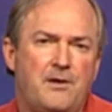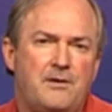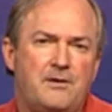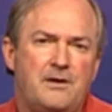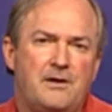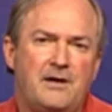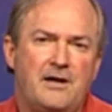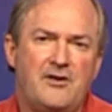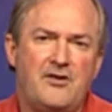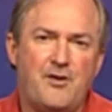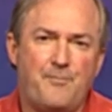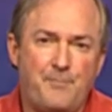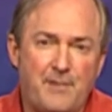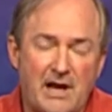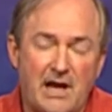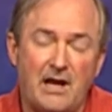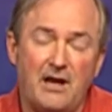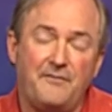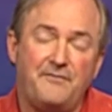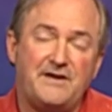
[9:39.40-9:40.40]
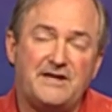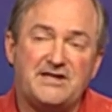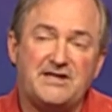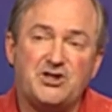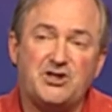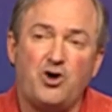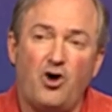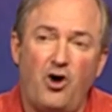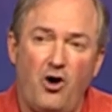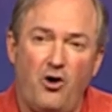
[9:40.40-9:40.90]
In the middle of his
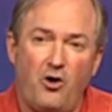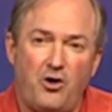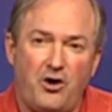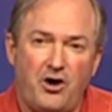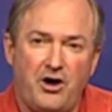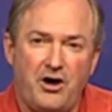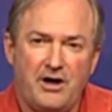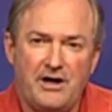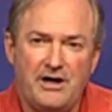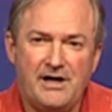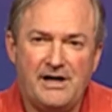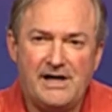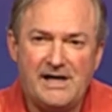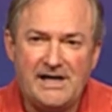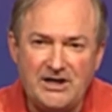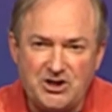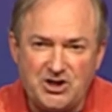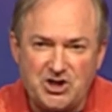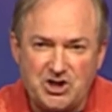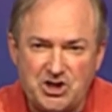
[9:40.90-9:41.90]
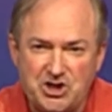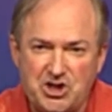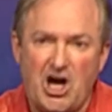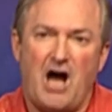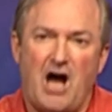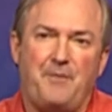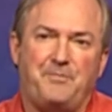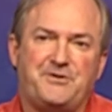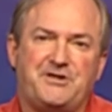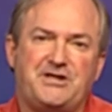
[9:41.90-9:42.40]
talk, he
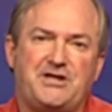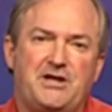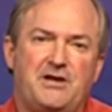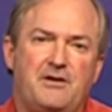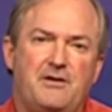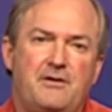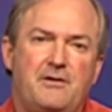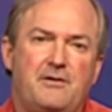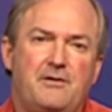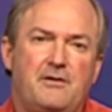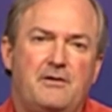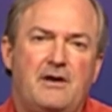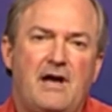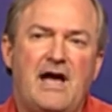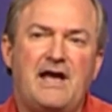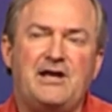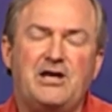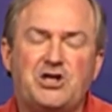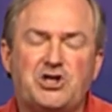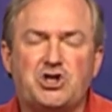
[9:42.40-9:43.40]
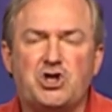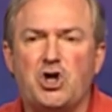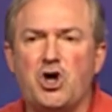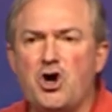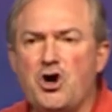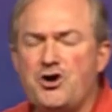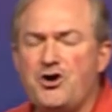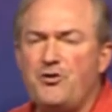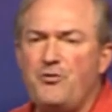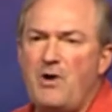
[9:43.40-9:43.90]
stopped and he
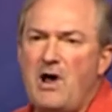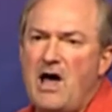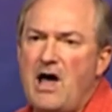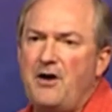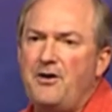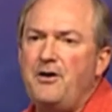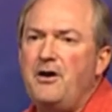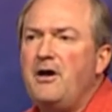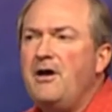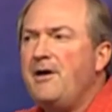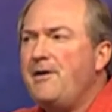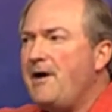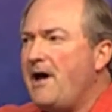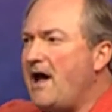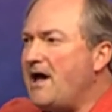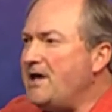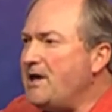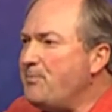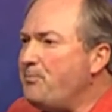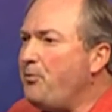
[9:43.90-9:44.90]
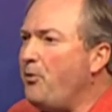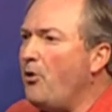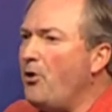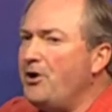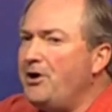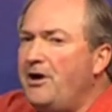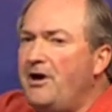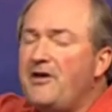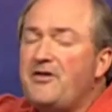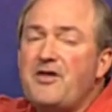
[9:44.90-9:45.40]
turned around and he
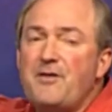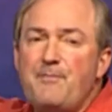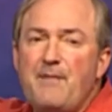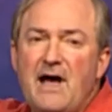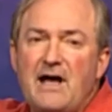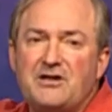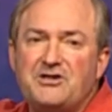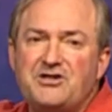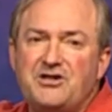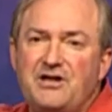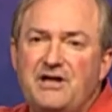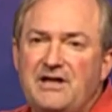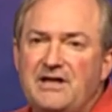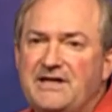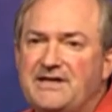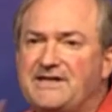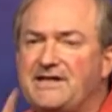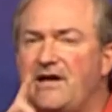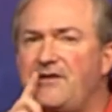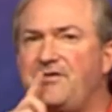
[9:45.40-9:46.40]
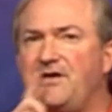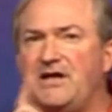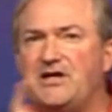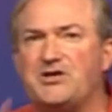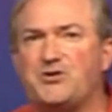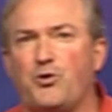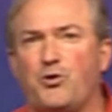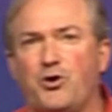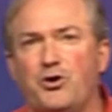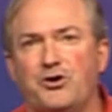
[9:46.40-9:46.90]
pointed at the mountain and he said these
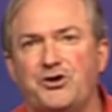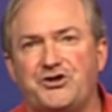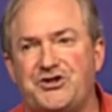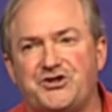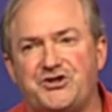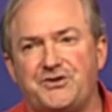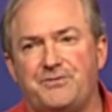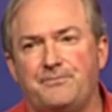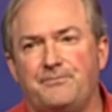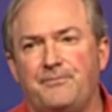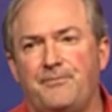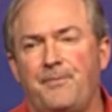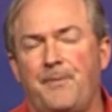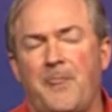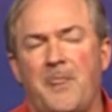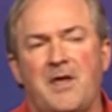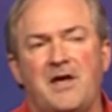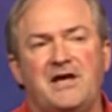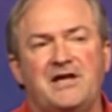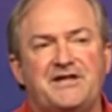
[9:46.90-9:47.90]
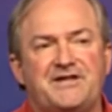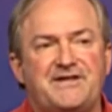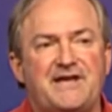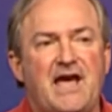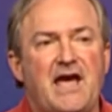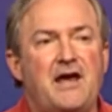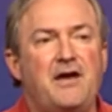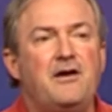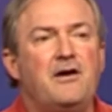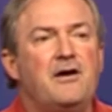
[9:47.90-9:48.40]
words. He
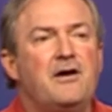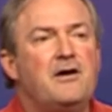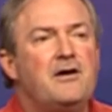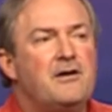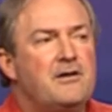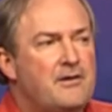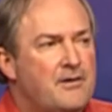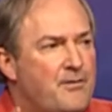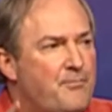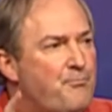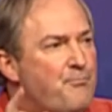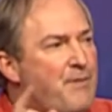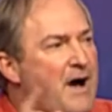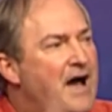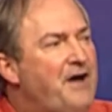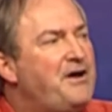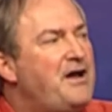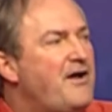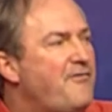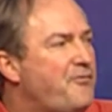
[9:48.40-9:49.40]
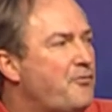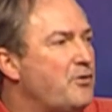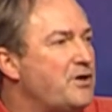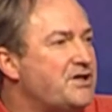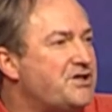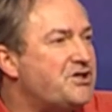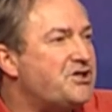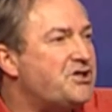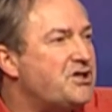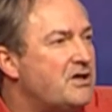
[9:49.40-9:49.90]
said, Mount
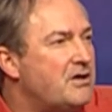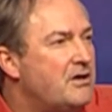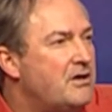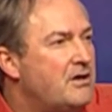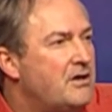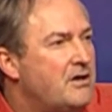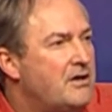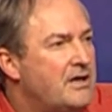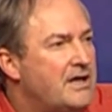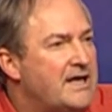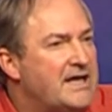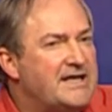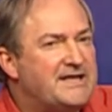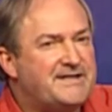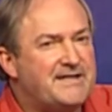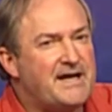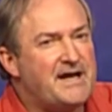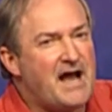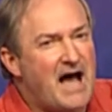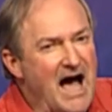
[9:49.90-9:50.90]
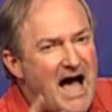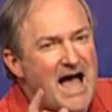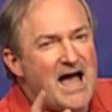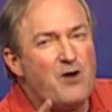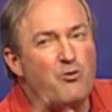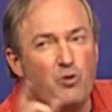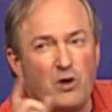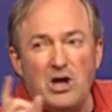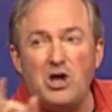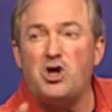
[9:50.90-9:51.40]
Everest, he said, I
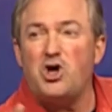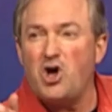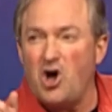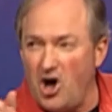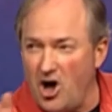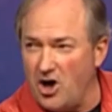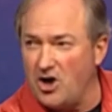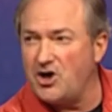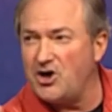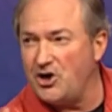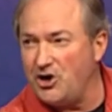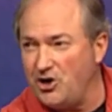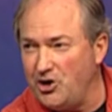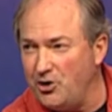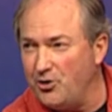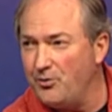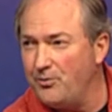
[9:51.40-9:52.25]
will conquer you.